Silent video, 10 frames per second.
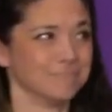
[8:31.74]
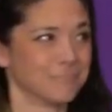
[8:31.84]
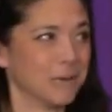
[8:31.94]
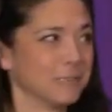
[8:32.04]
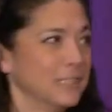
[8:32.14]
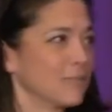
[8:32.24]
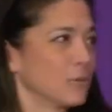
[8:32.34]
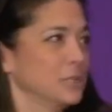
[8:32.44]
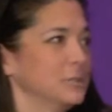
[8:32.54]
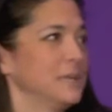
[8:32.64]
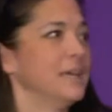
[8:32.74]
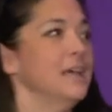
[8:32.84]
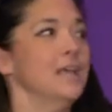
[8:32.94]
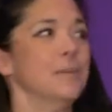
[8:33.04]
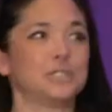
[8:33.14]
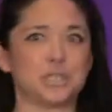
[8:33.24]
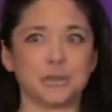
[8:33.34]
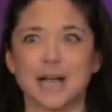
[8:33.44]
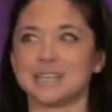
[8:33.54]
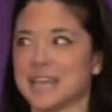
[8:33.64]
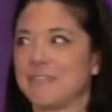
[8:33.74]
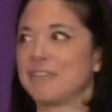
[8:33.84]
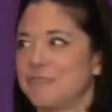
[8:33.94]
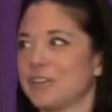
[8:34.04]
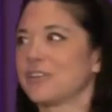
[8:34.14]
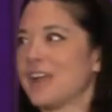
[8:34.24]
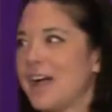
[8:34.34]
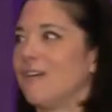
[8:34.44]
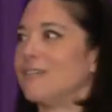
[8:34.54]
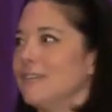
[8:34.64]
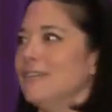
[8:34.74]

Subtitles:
probably never will be, but you guys have it figured out.